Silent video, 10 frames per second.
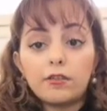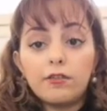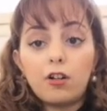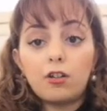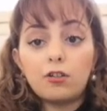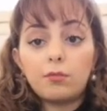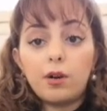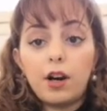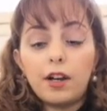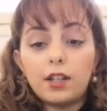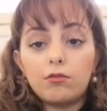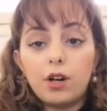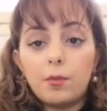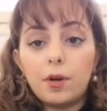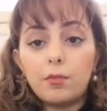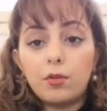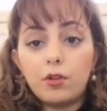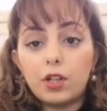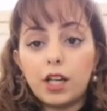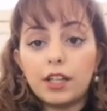followed by a wrap-up
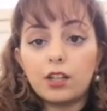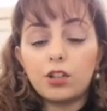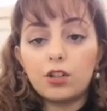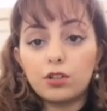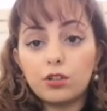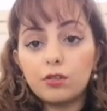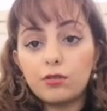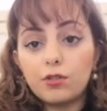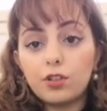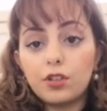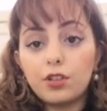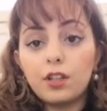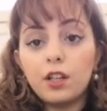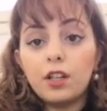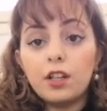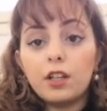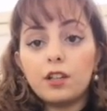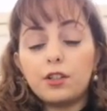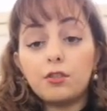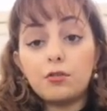or like a conclusion,
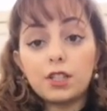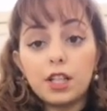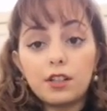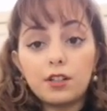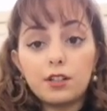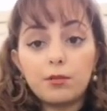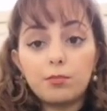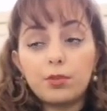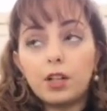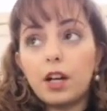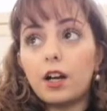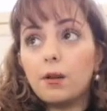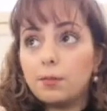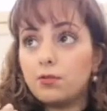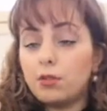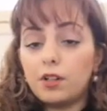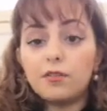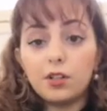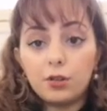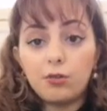a newsletter, perhaps,
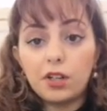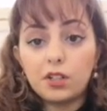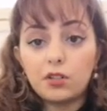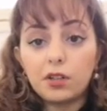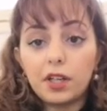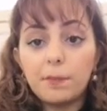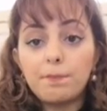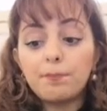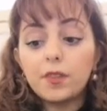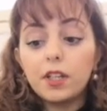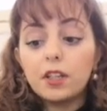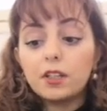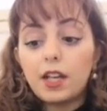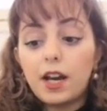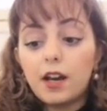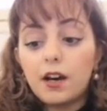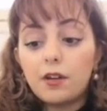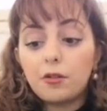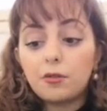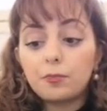whatever you want, okay?
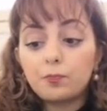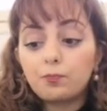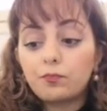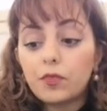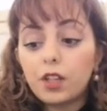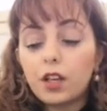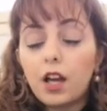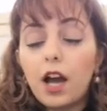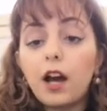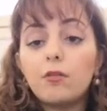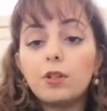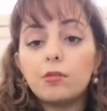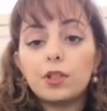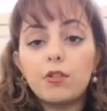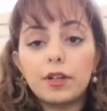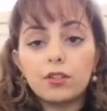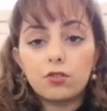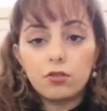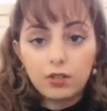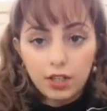Now, how are we going
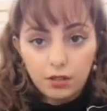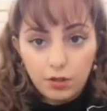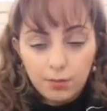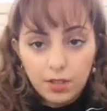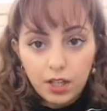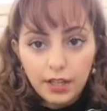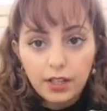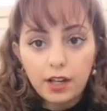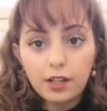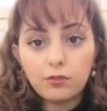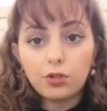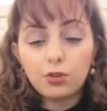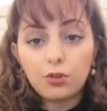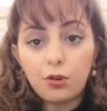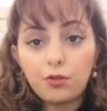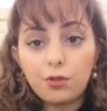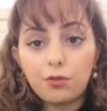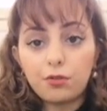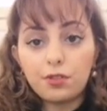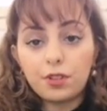to create a website? I will show
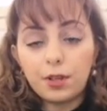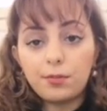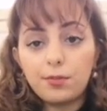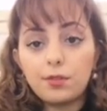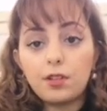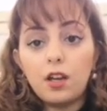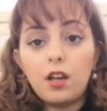you the steps